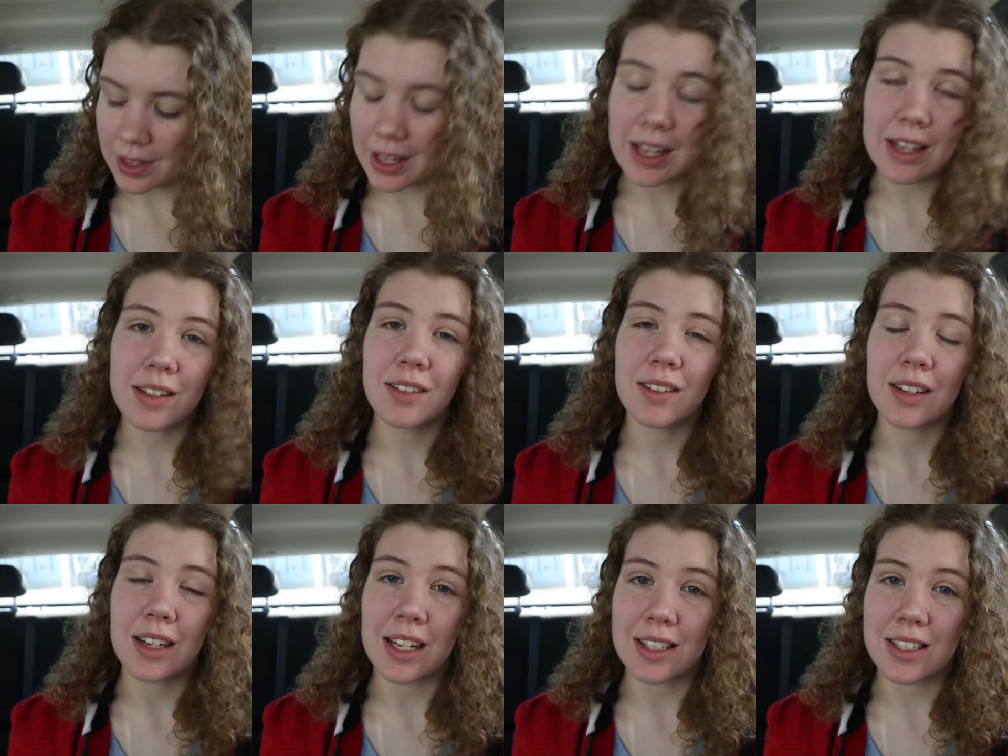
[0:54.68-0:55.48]
Then,
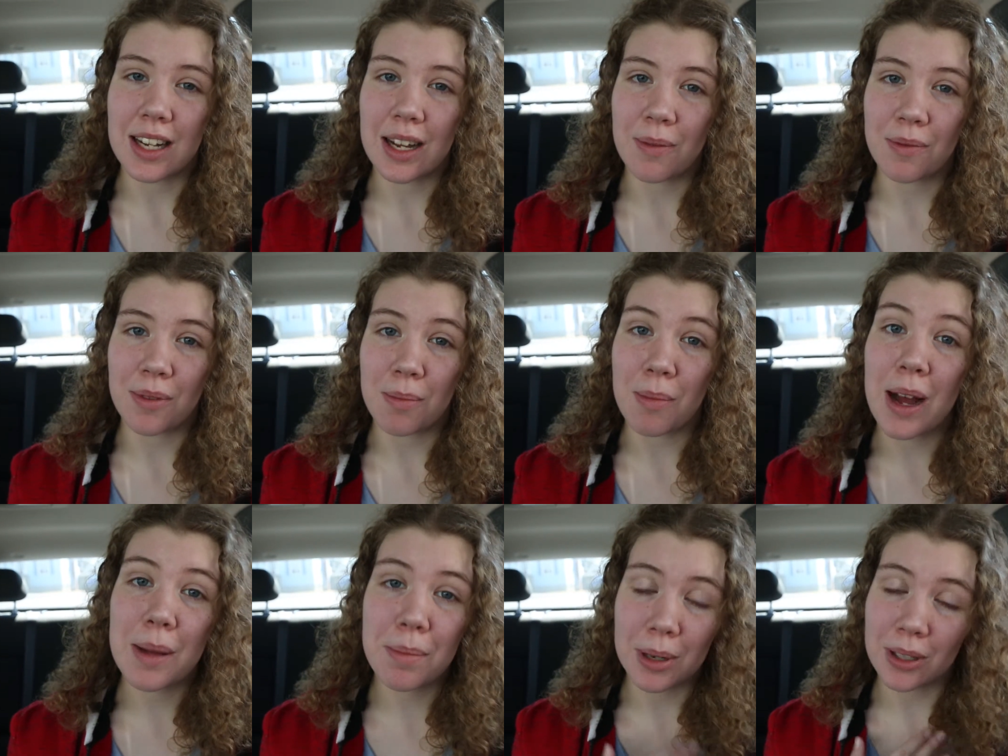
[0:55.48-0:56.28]
it's time for
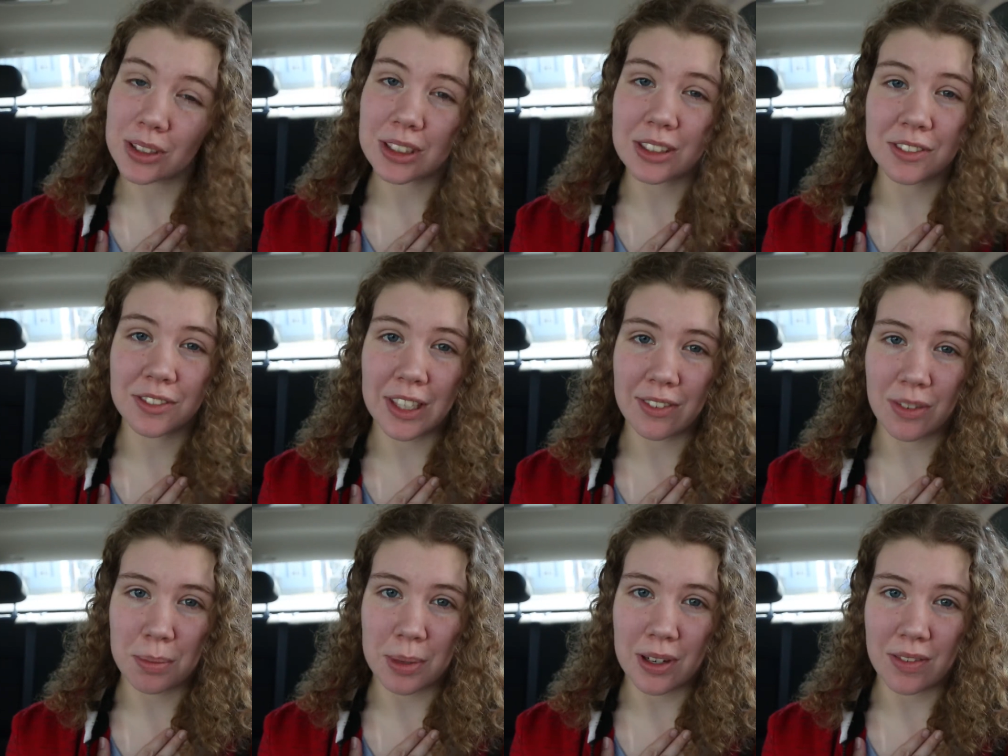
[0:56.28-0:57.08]
my personal
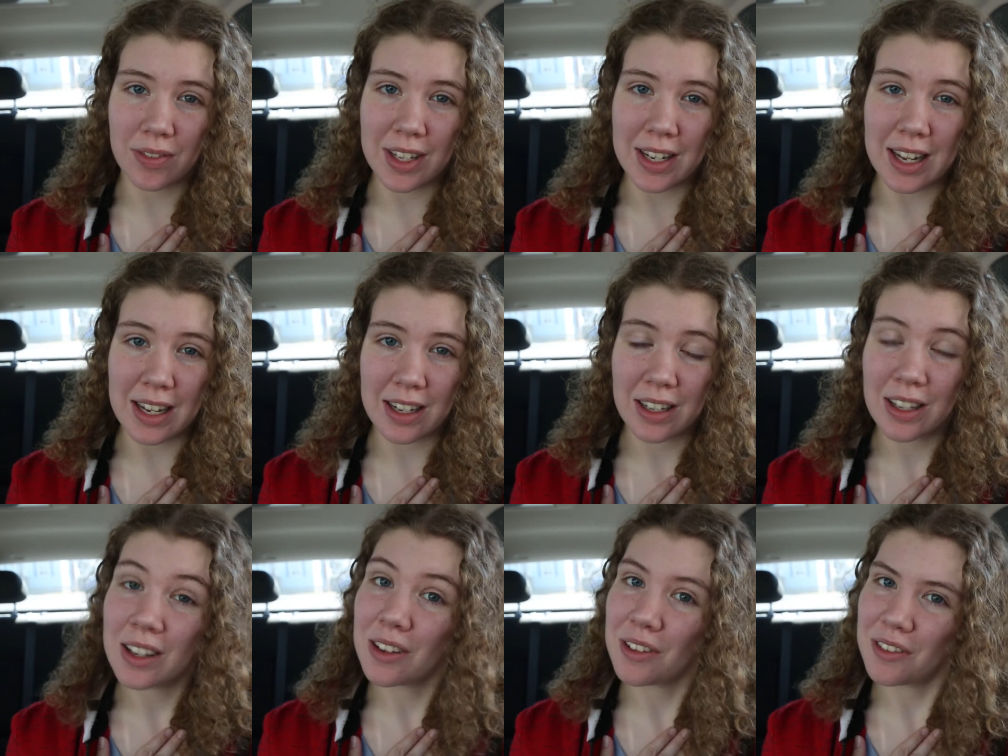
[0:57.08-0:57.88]
favorite part of the day,
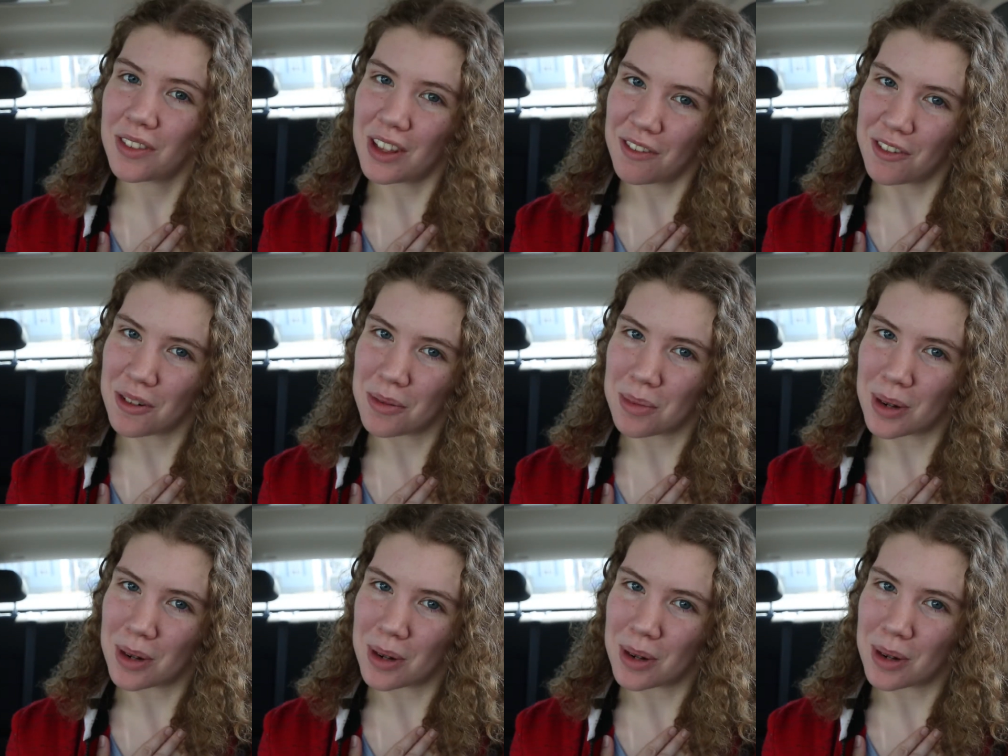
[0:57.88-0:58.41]
the food